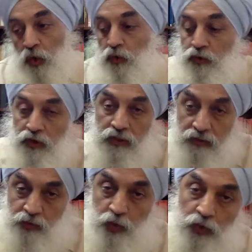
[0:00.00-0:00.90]

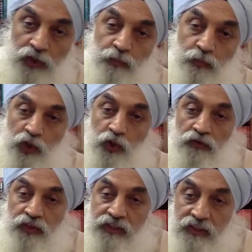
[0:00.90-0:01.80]
So the point of this
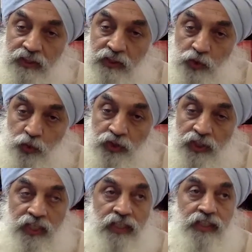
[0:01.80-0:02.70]
is to say
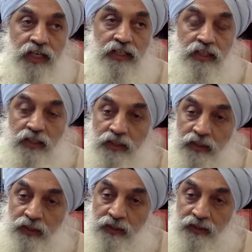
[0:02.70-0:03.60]
that
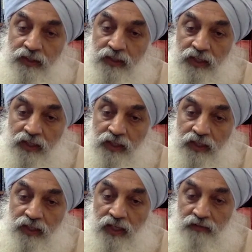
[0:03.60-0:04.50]
uh, there are
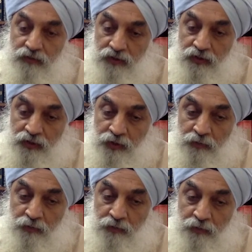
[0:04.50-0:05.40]
uh,
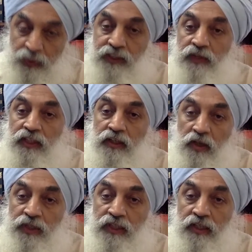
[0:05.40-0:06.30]
places where the government
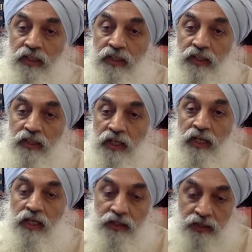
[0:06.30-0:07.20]
uh,
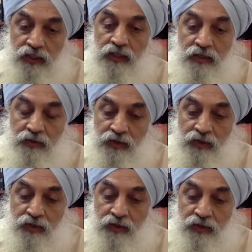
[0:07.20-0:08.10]
can
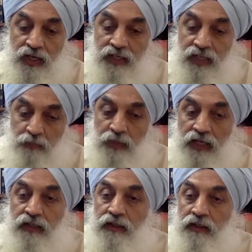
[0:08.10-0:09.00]
tap
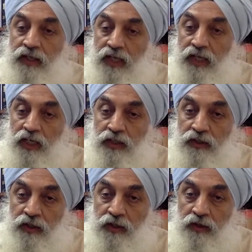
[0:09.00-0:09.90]
and get
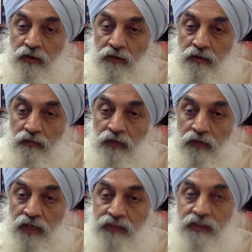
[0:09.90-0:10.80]
uh, funds
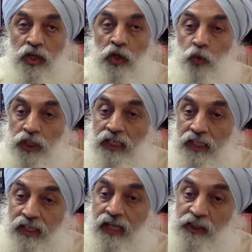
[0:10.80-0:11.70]
so that it can
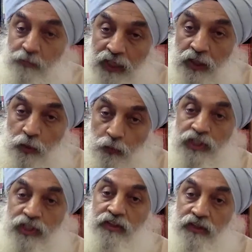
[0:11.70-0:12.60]
spend, which
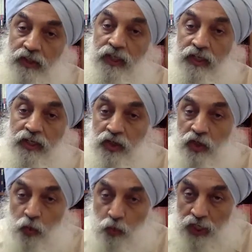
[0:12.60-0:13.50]
is okay. indeed
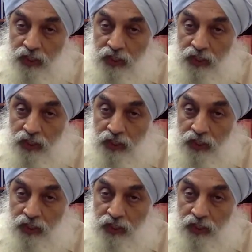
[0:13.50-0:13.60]
required.